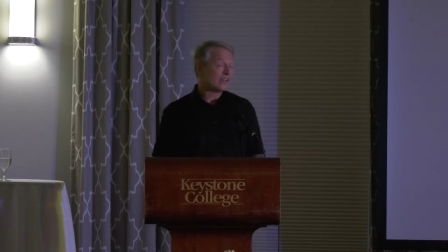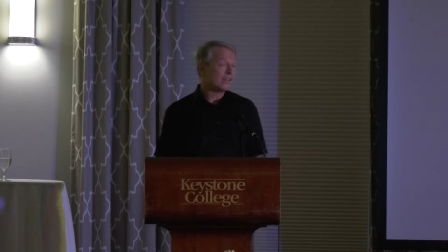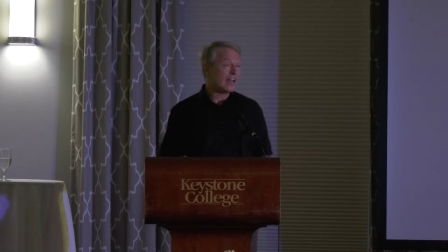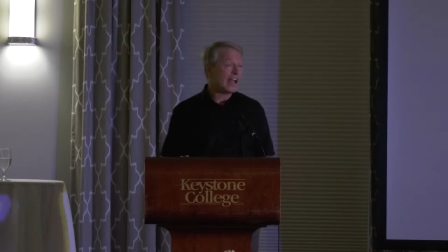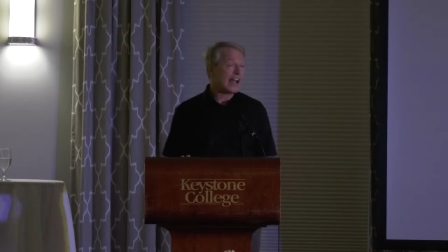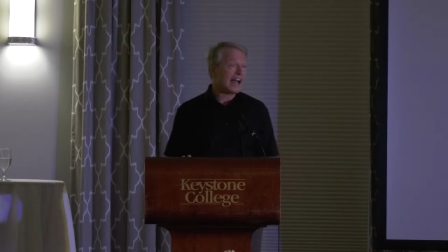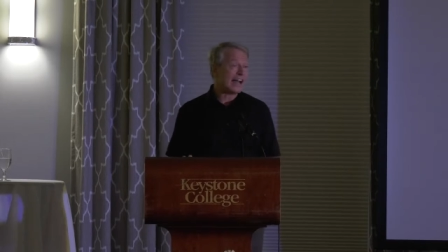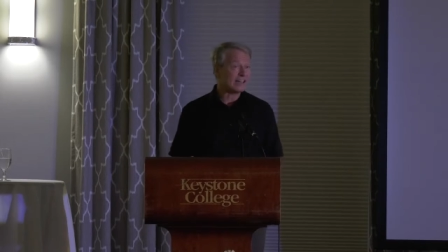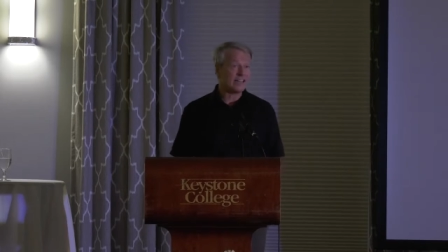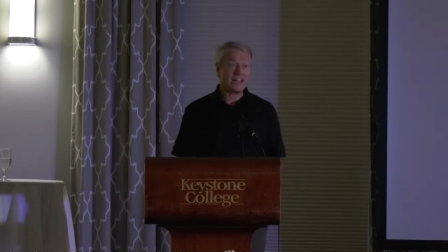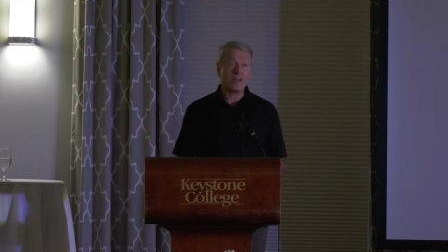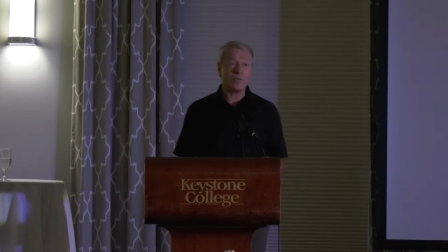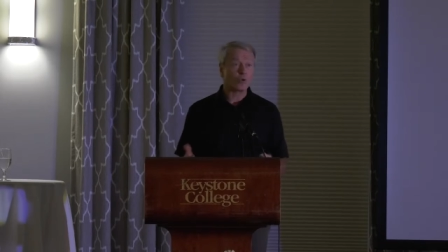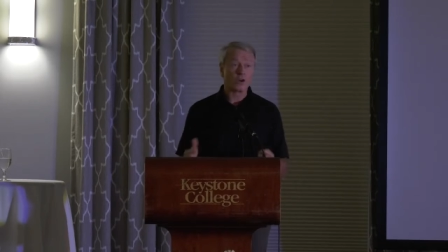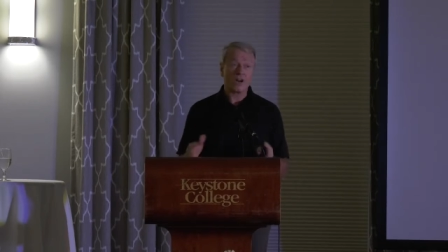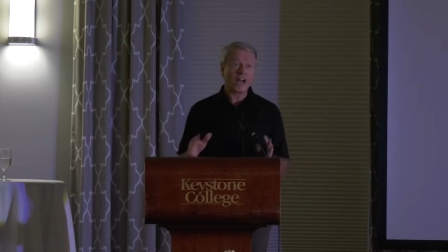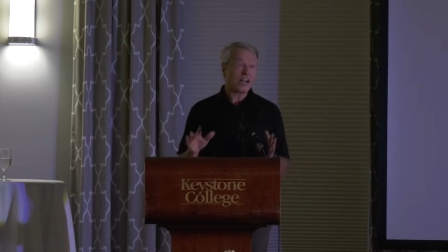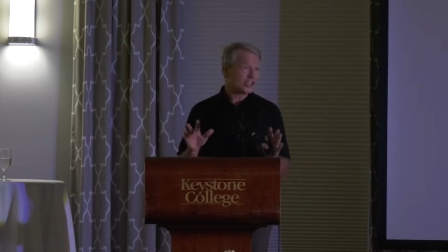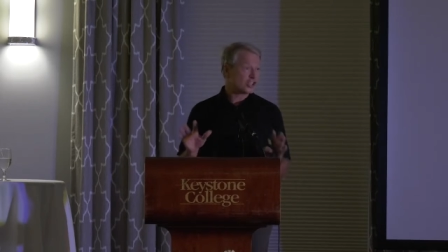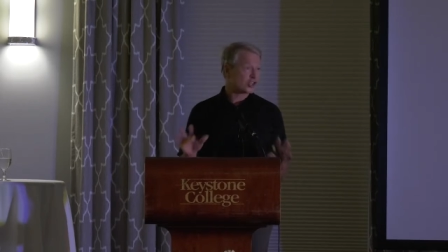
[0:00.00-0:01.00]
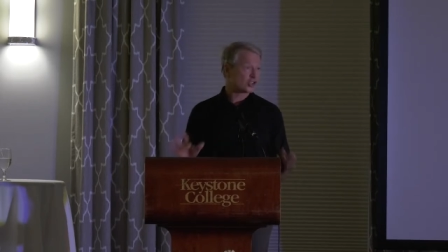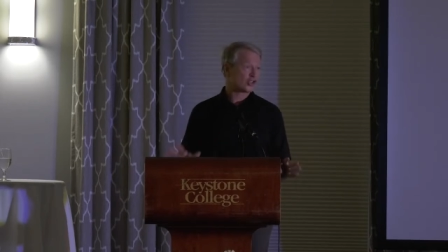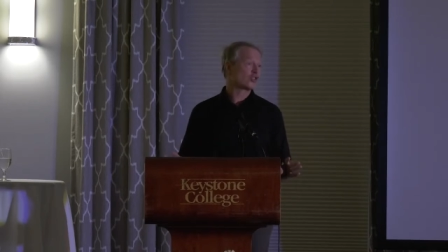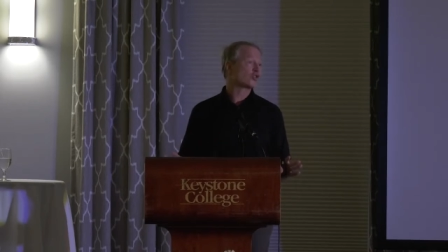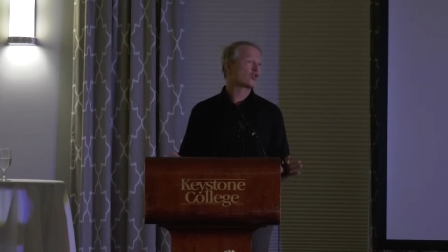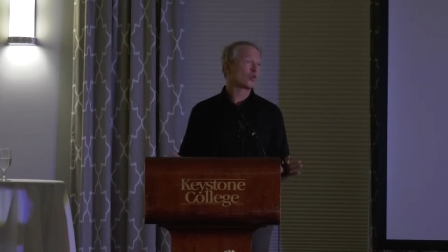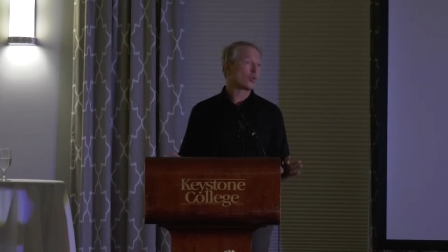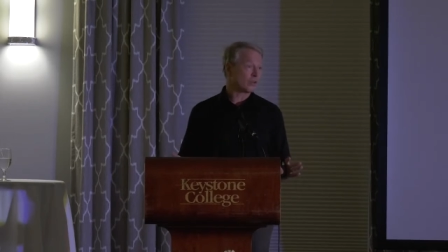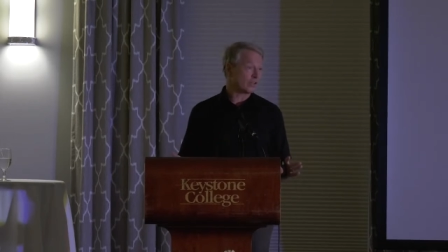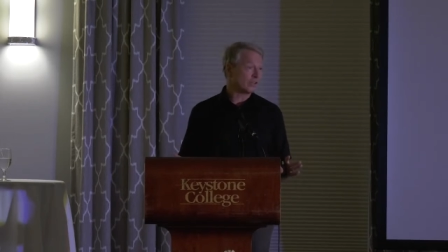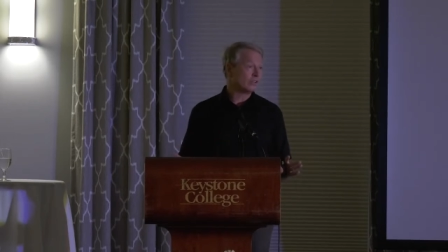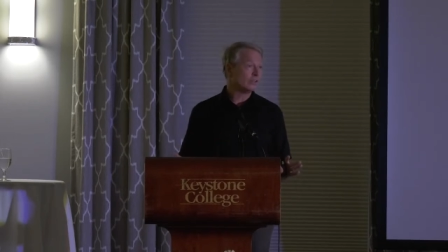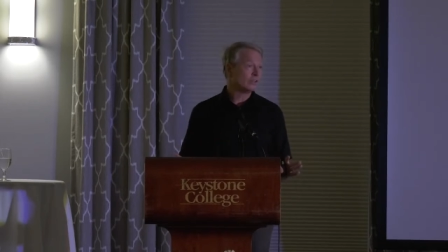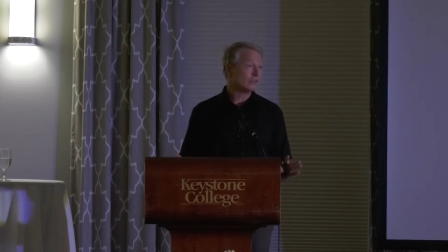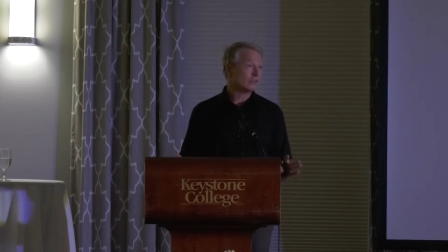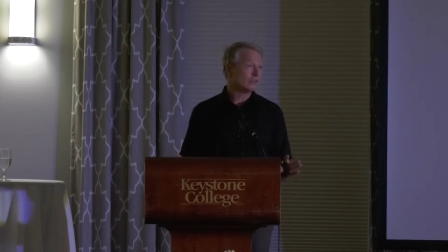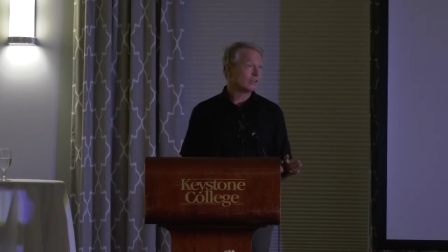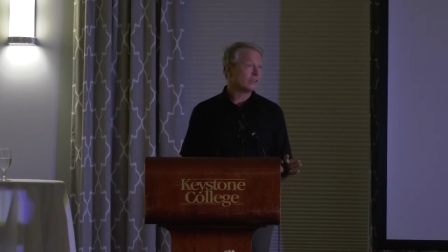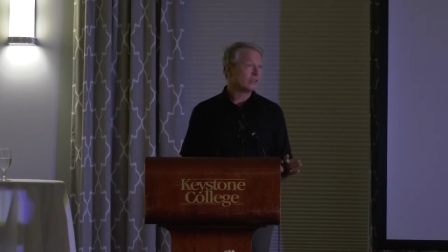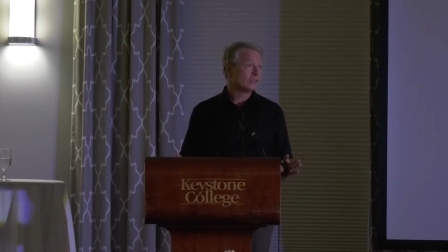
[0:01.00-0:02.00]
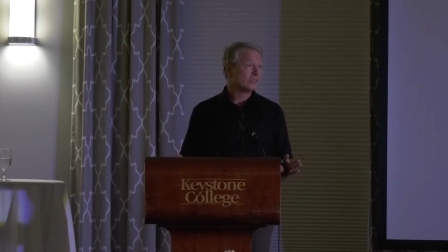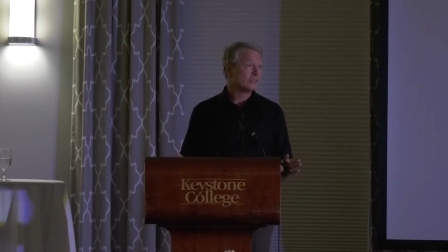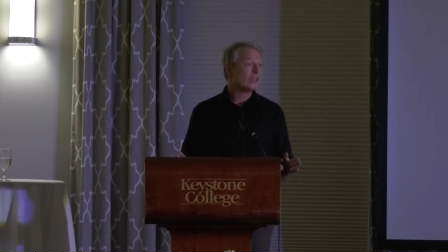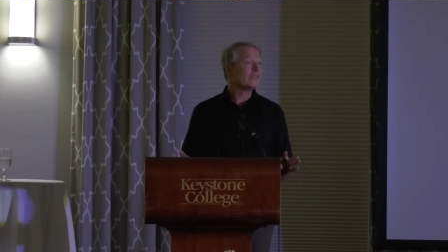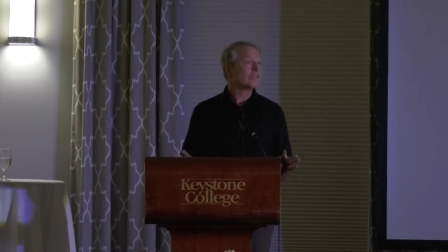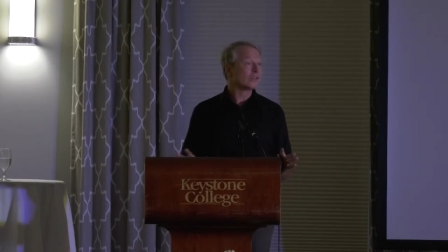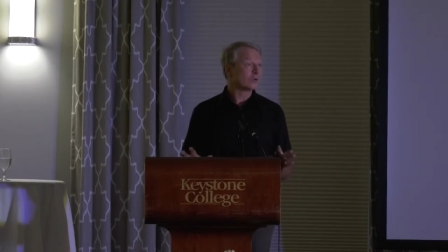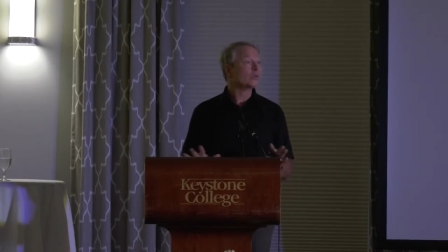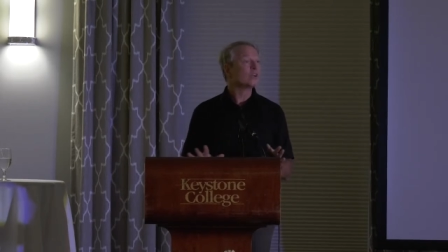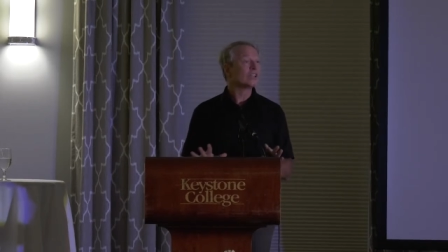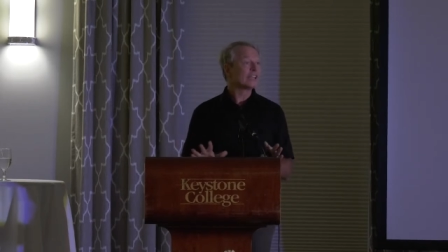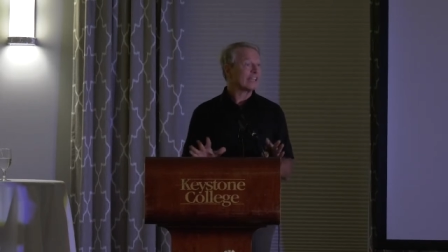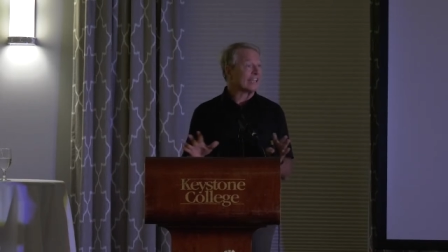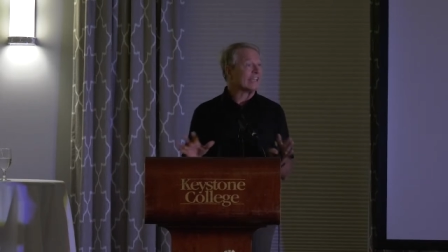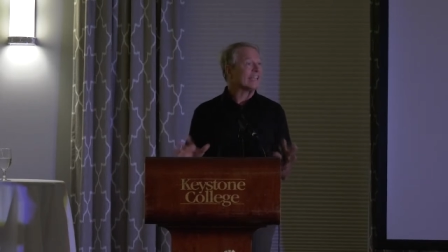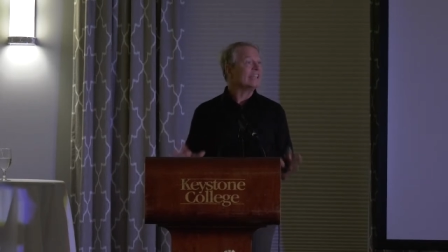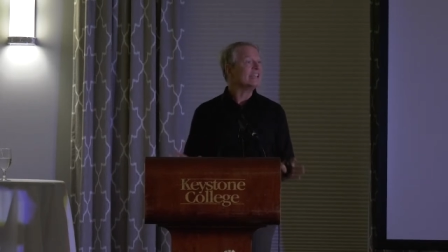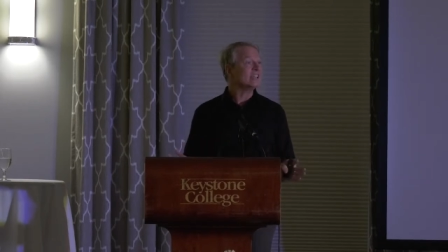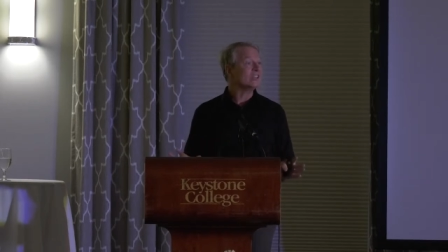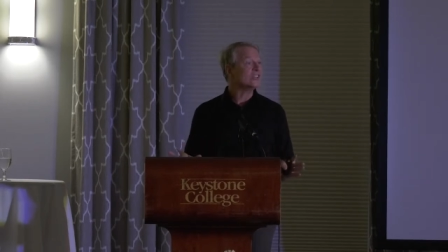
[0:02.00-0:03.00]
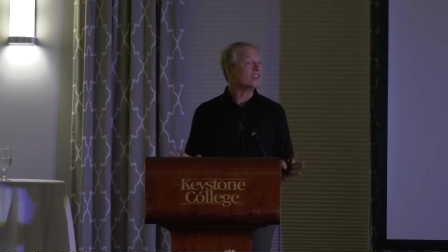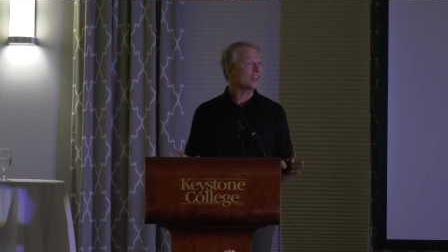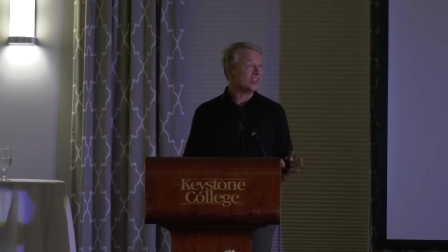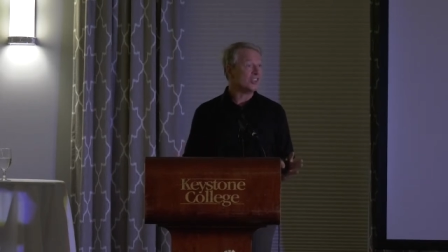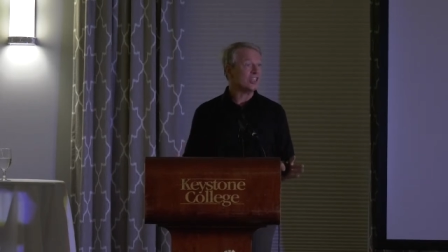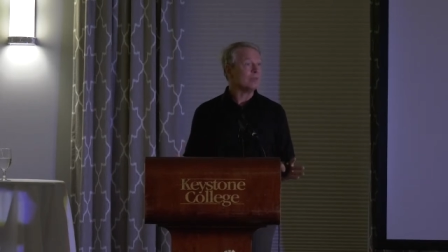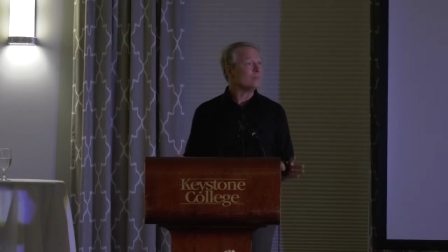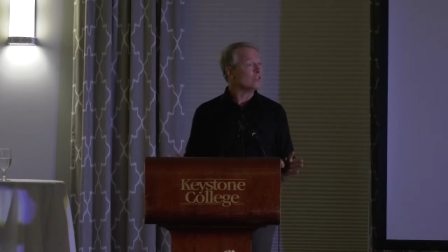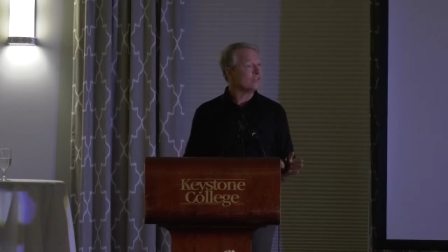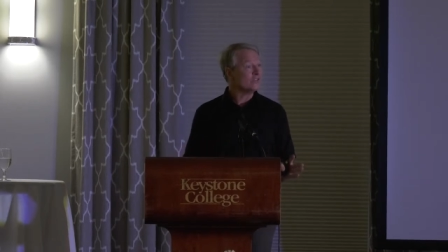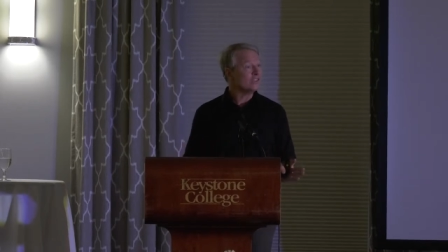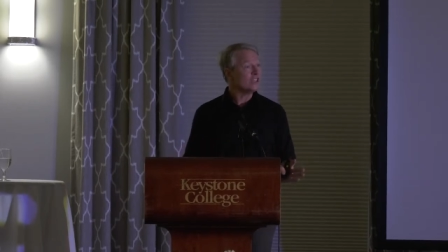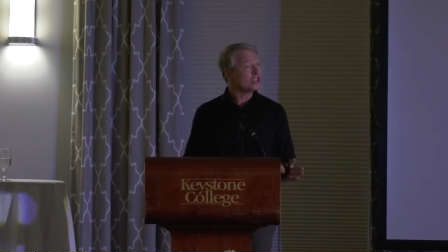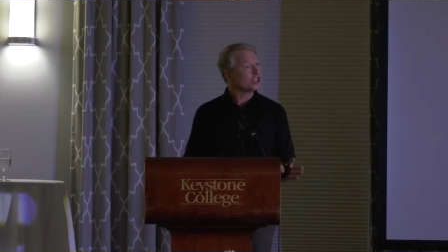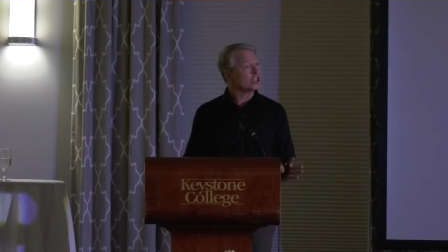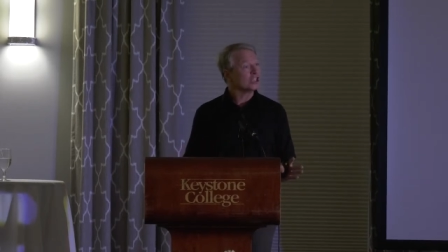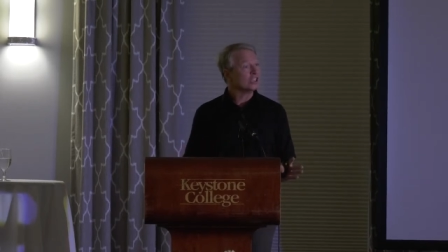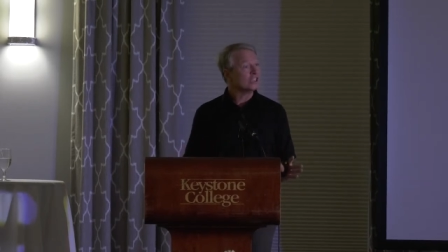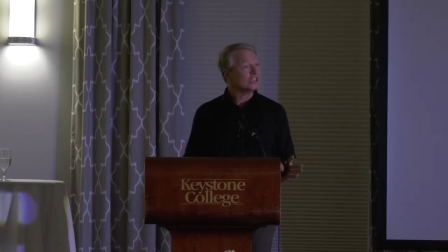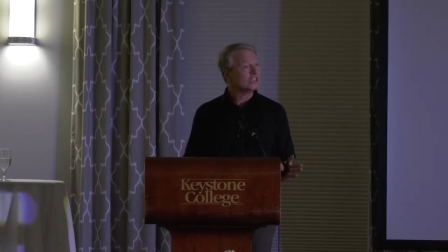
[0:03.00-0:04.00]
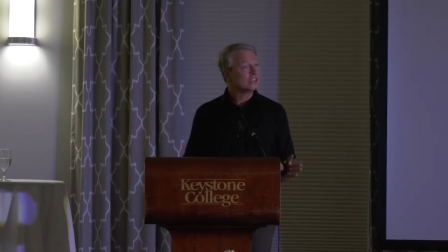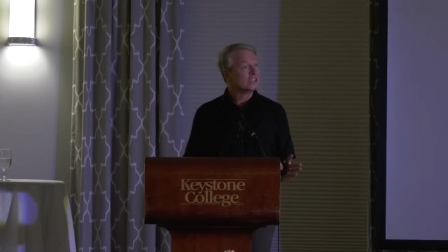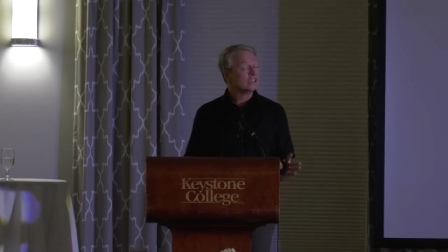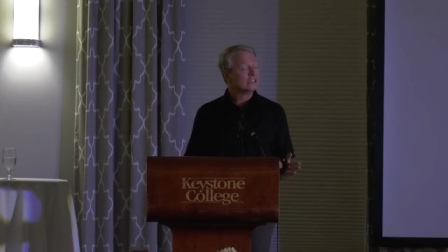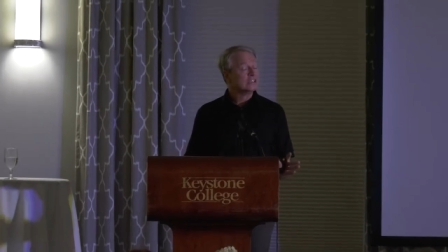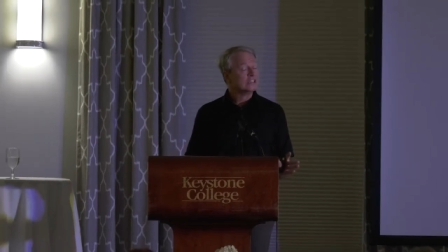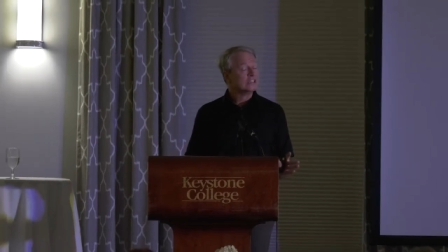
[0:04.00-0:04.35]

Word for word: that we're not just sorted, that there really is a deep division.